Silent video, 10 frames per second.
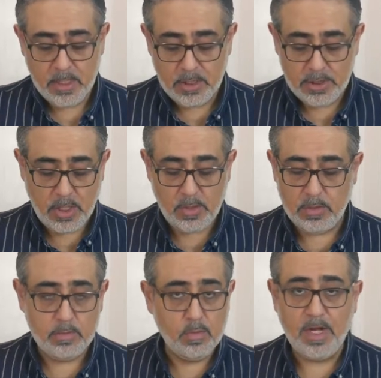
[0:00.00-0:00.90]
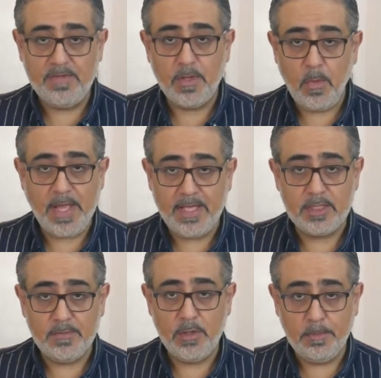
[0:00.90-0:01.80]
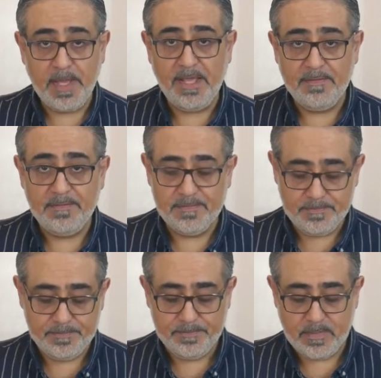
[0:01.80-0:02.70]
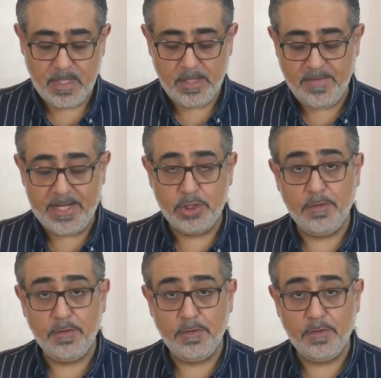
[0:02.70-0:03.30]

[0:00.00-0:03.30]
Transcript: So whatever the weight is of your beef, and you've added your